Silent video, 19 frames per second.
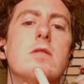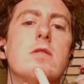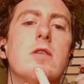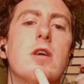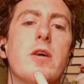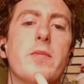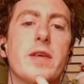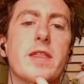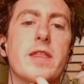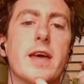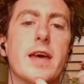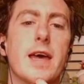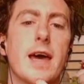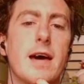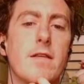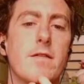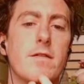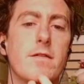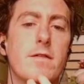I mean, they
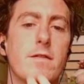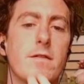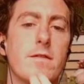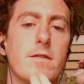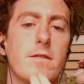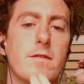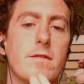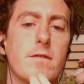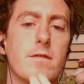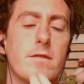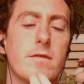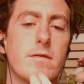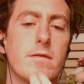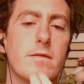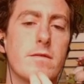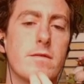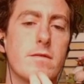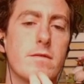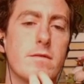have
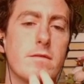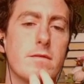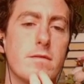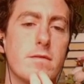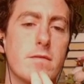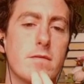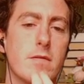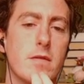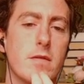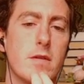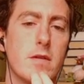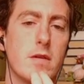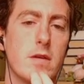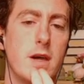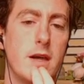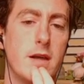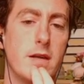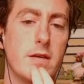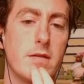
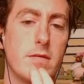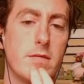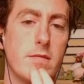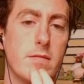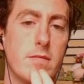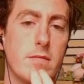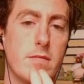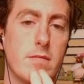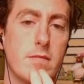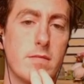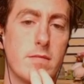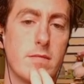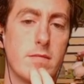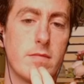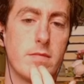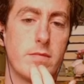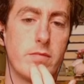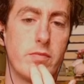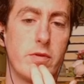a
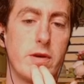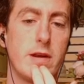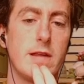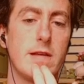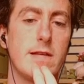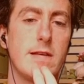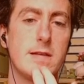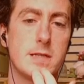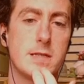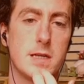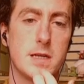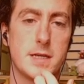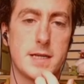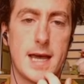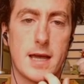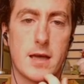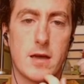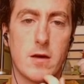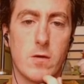pretty decent
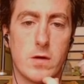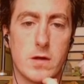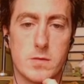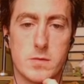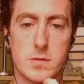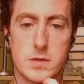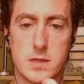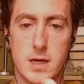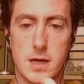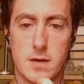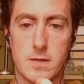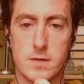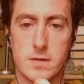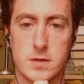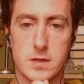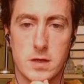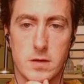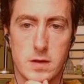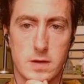attack going themselves,
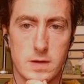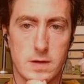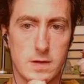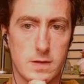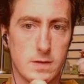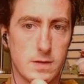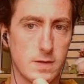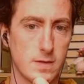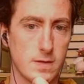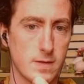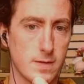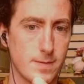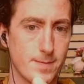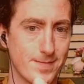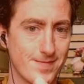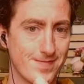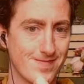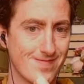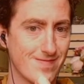so this is...
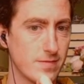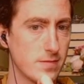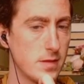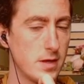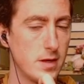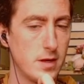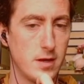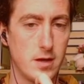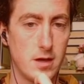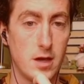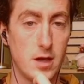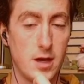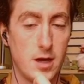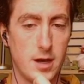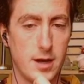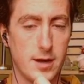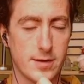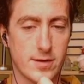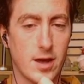
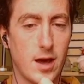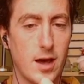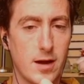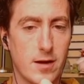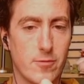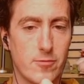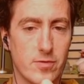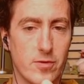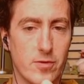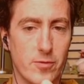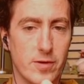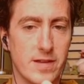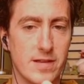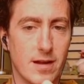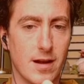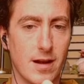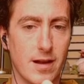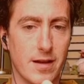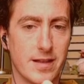It's kind of the reason
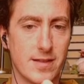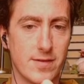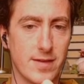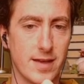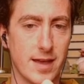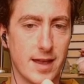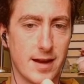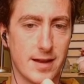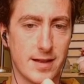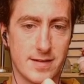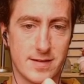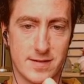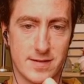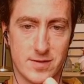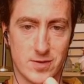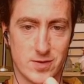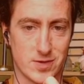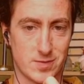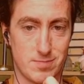I like the Vienna. It's
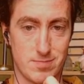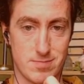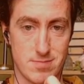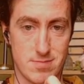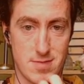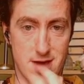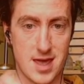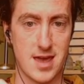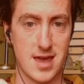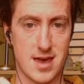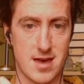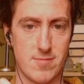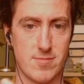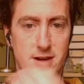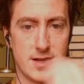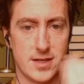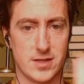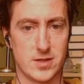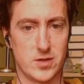just mayhem.
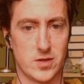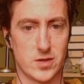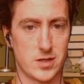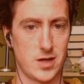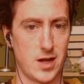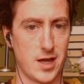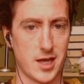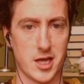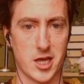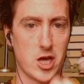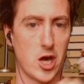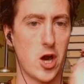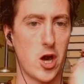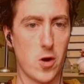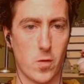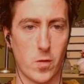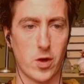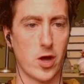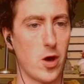It is just like,
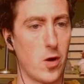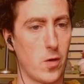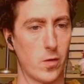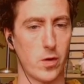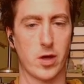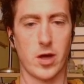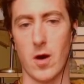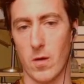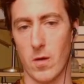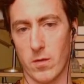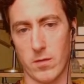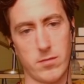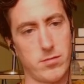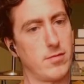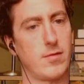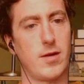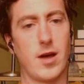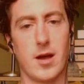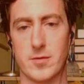go, go, go.
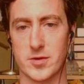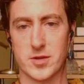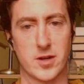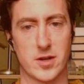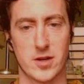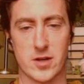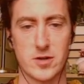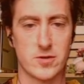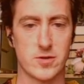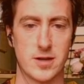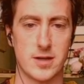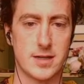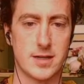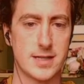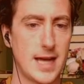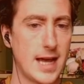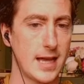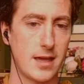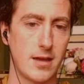I'm just going to try and
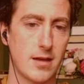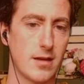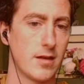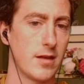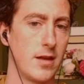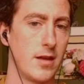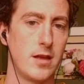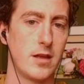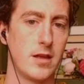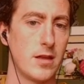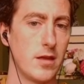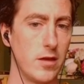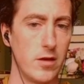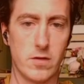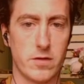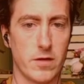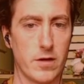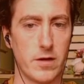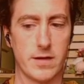attack you. You
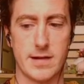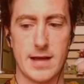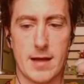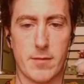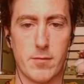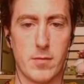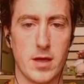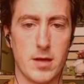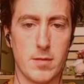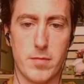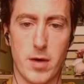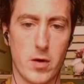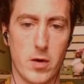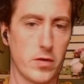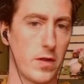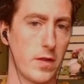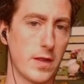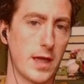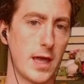try and attack me,
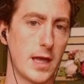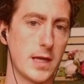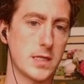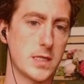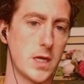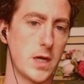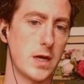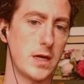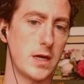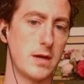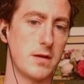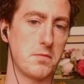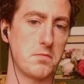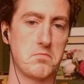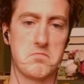both on the king side.